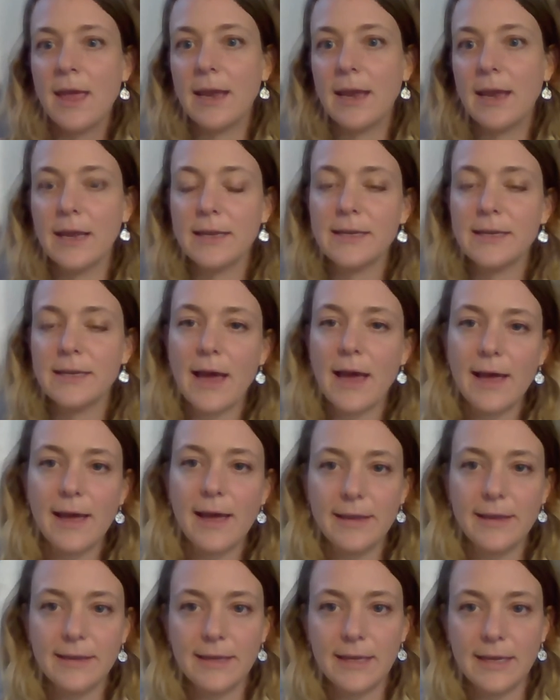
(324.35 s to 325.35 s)
and
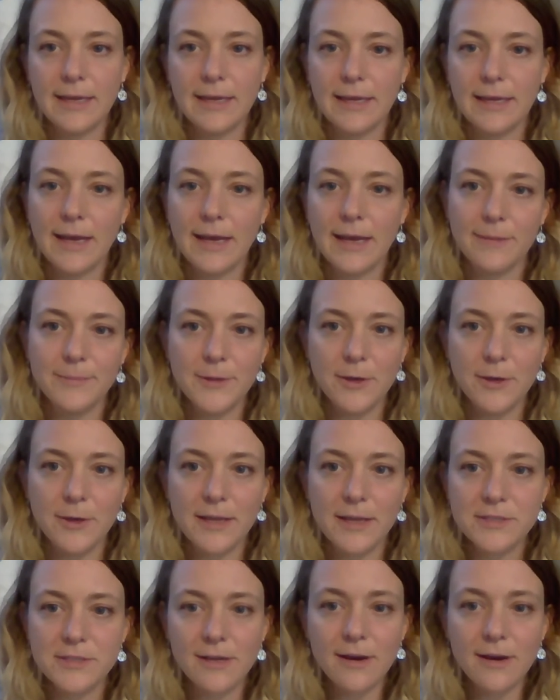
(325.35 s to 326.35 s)
I can help you
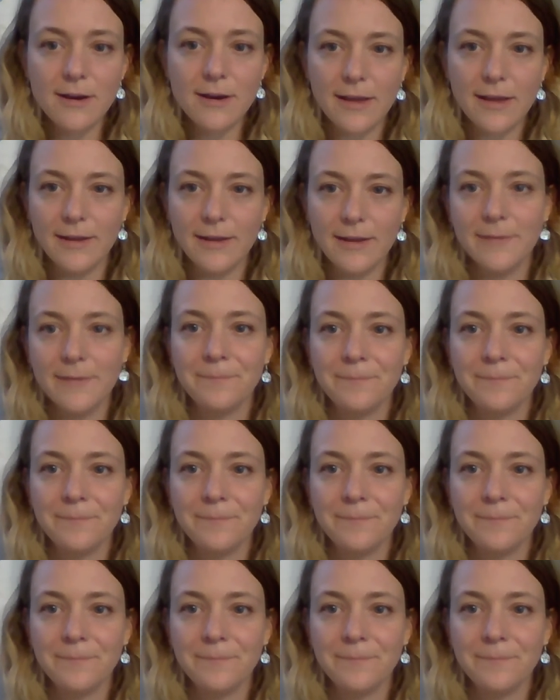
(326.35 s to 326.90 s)
get started.